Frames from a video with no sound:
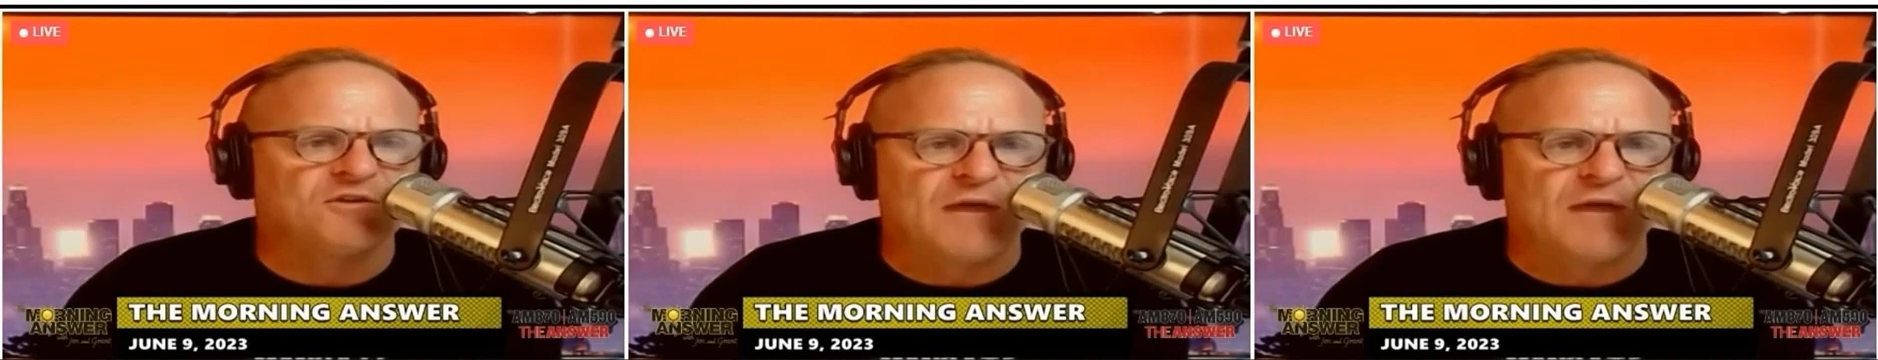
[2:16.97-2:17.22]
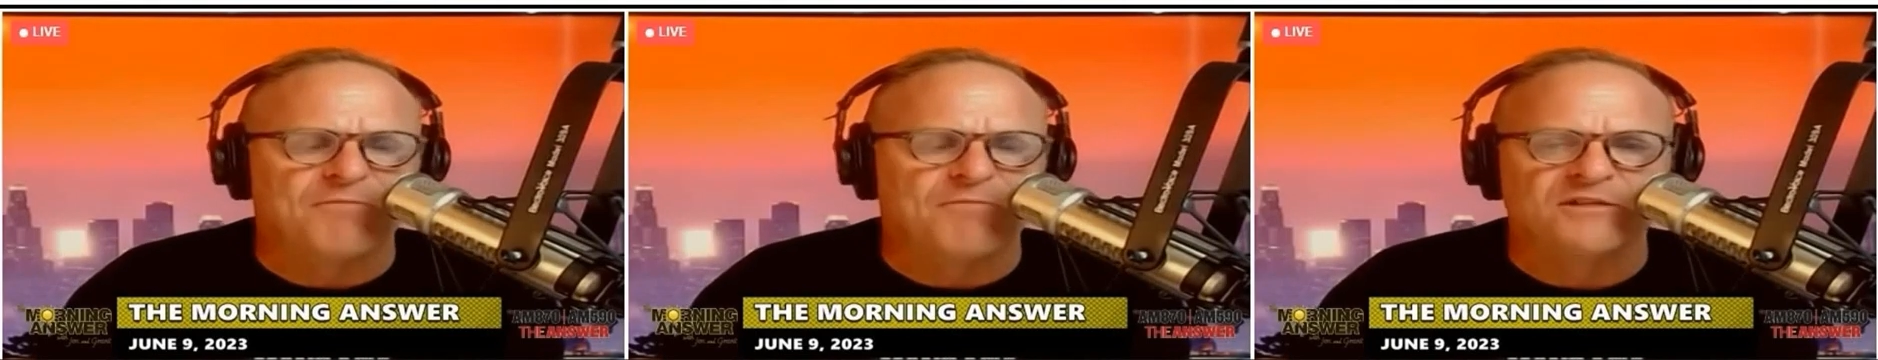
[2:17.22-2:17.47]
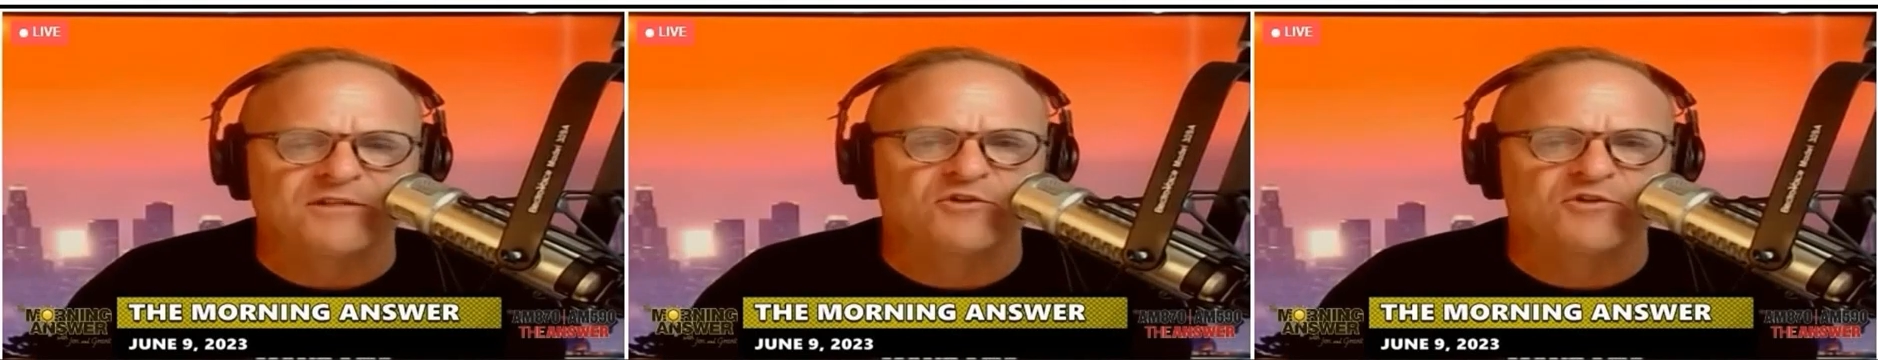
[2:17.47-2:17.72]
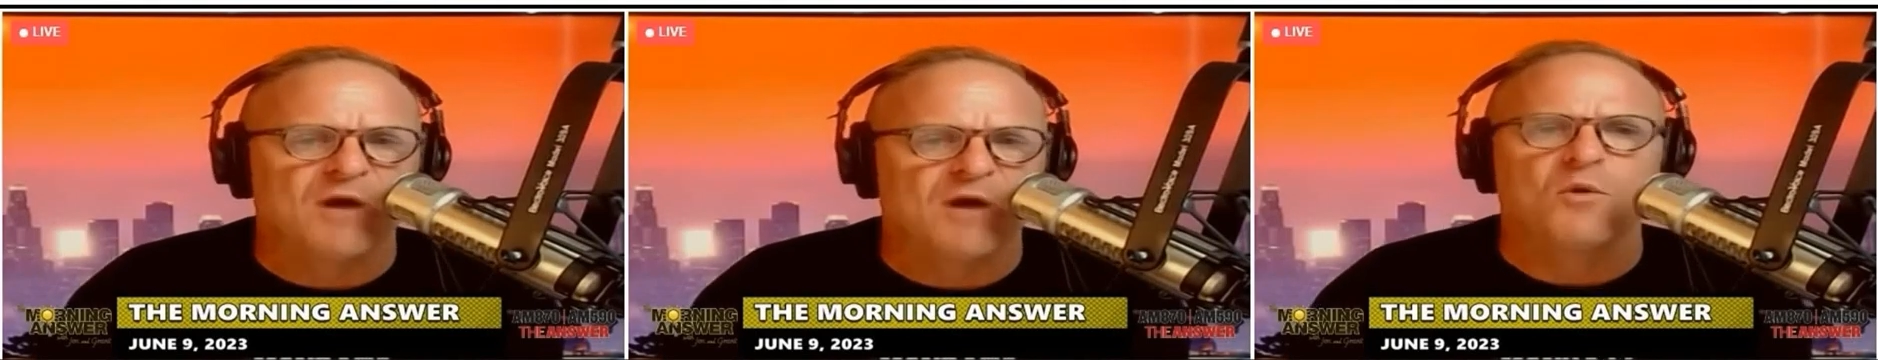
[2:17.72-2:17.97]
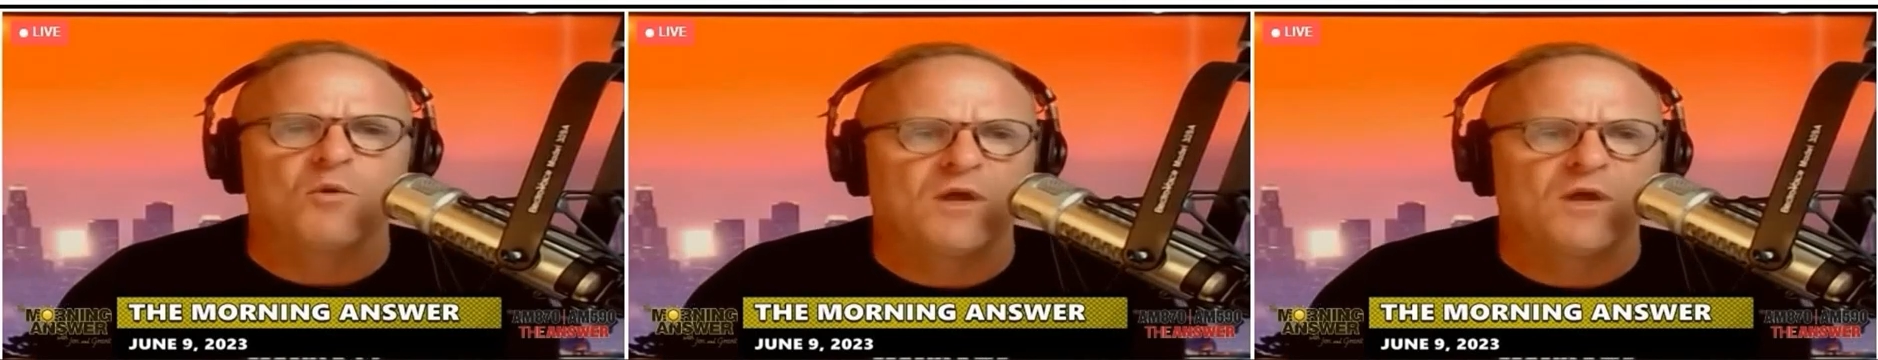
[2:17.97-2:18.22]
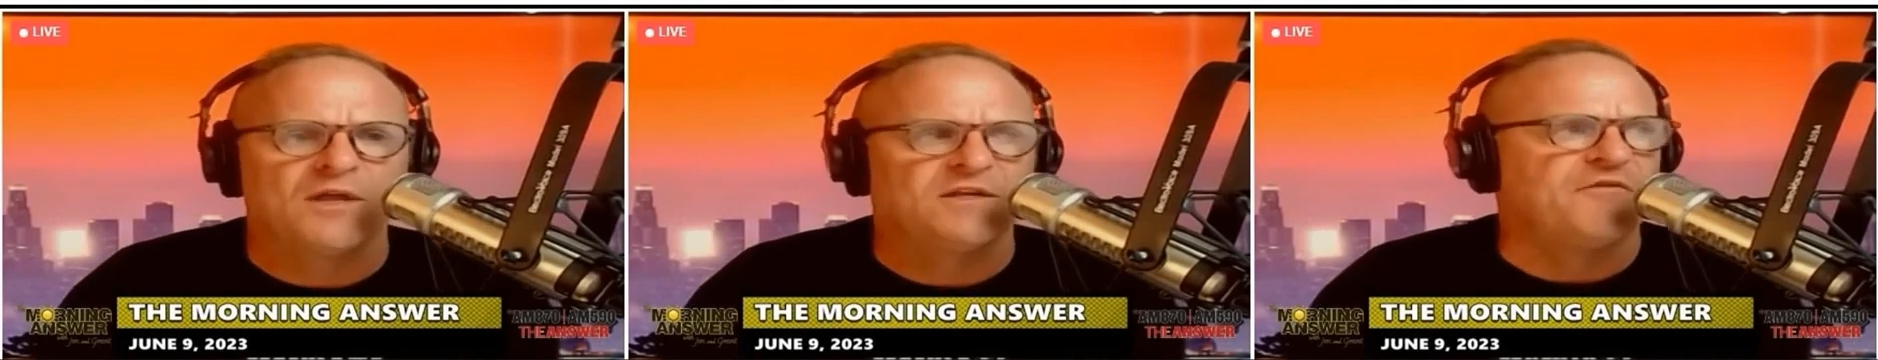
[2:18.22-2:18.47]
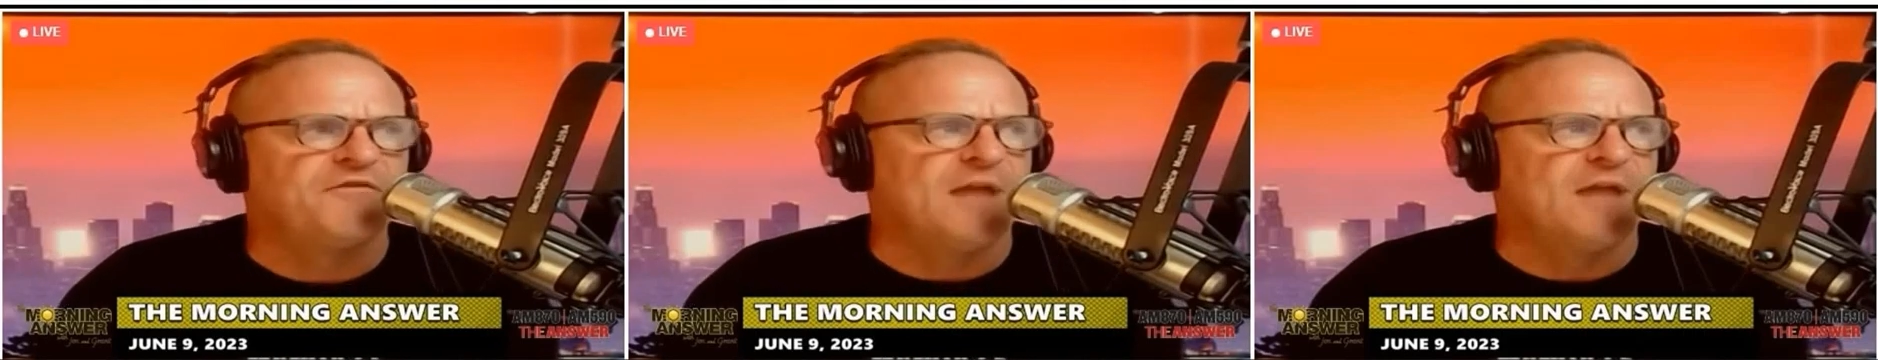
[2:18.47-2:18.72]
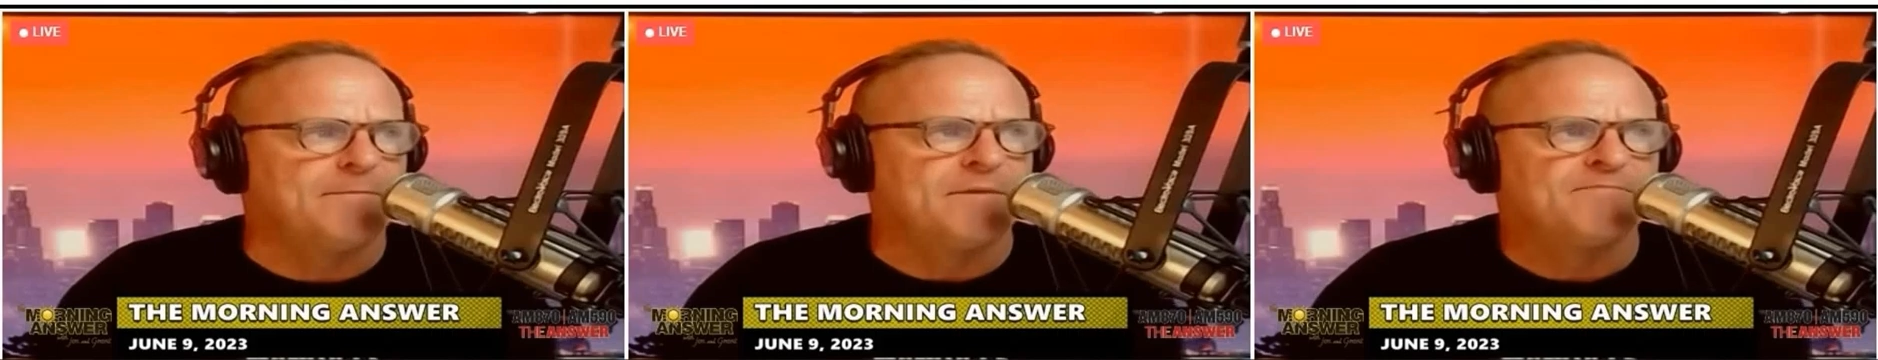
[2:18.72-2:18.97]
around President Trump who were willing to flip.